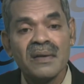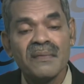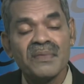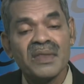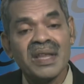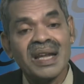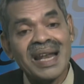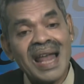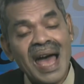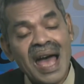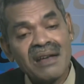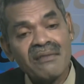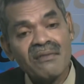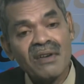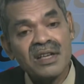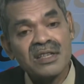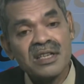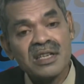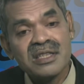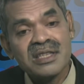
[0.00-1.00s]
The
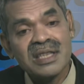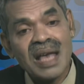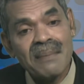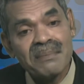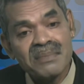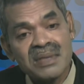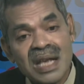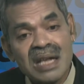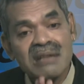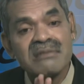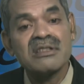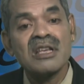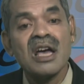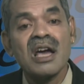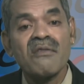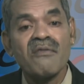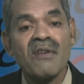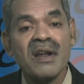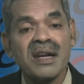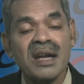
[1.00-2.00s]
languages themselves
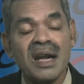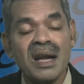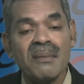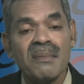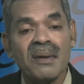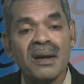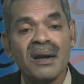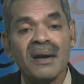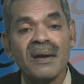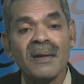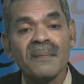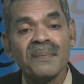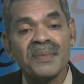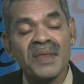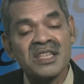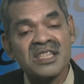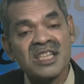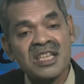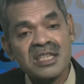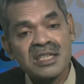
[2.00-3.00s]
are vulnerable.
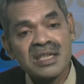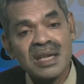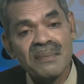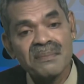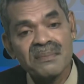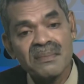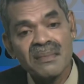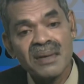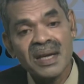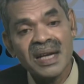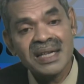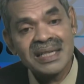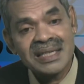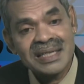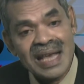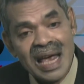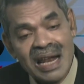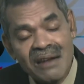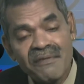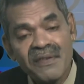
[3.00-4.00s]
The system
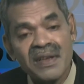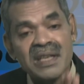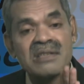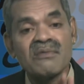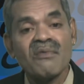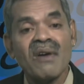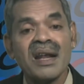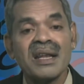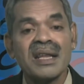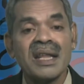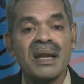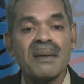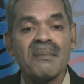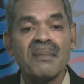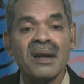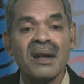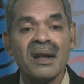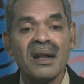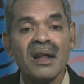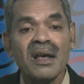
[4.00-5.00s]
itself is
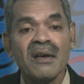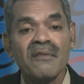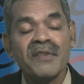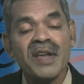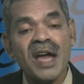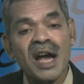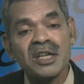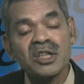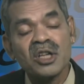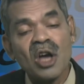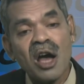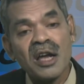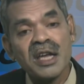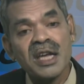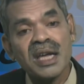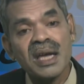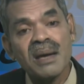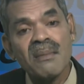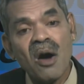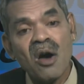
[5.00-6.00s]
vulnerable. We are
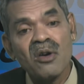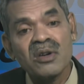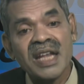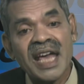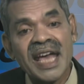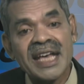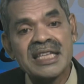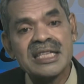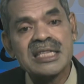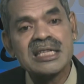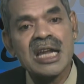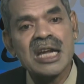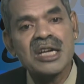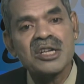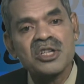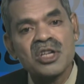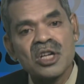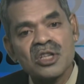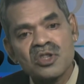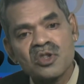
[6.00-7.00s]
talking about
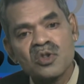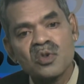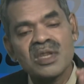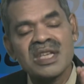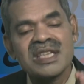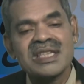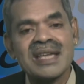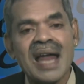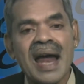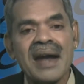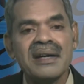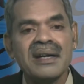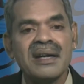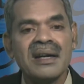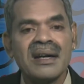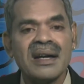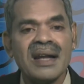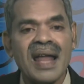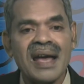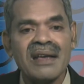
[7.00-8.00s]
extensions to the
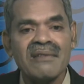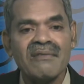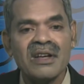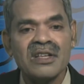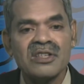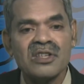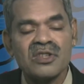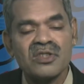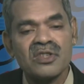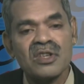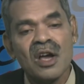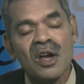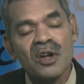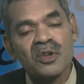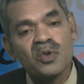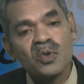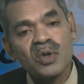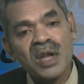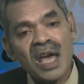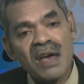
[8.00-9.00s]
standard languages.
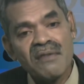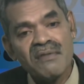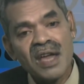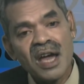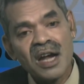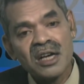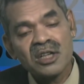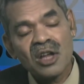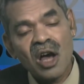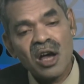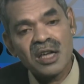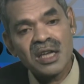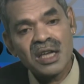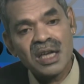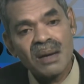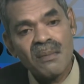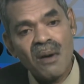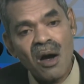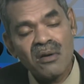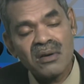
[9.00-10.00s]
Today we are talking
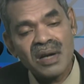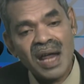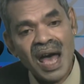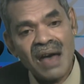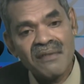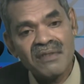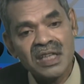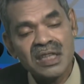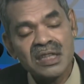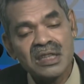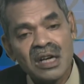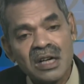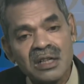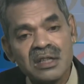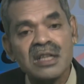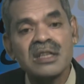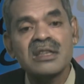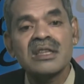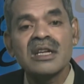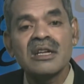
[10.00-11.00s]
about having
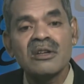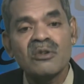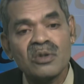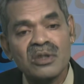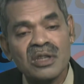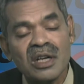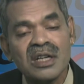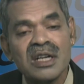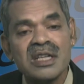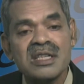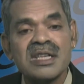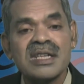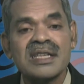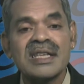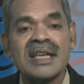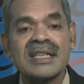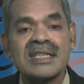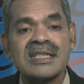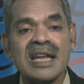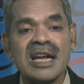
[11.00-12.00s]
33 to 36
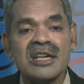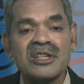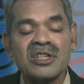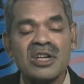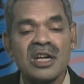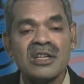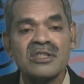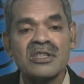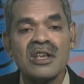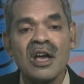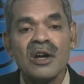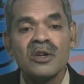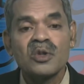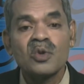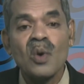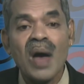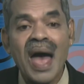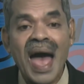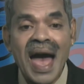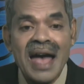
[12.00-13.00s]
extensions
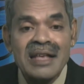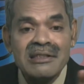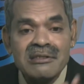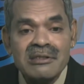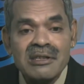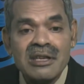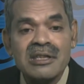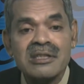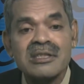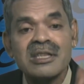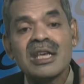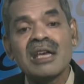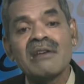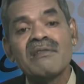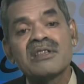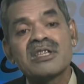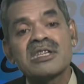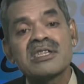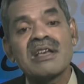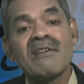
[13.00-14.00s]
to ANSI C,
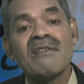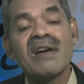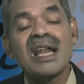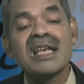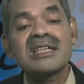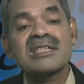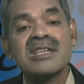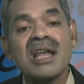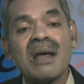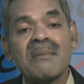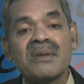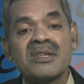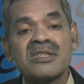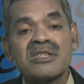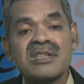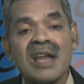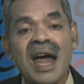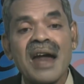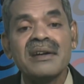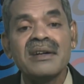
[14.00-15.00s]
which is a well established
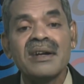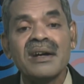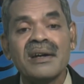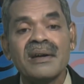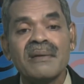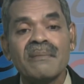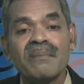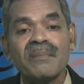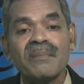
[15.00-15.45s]
standard.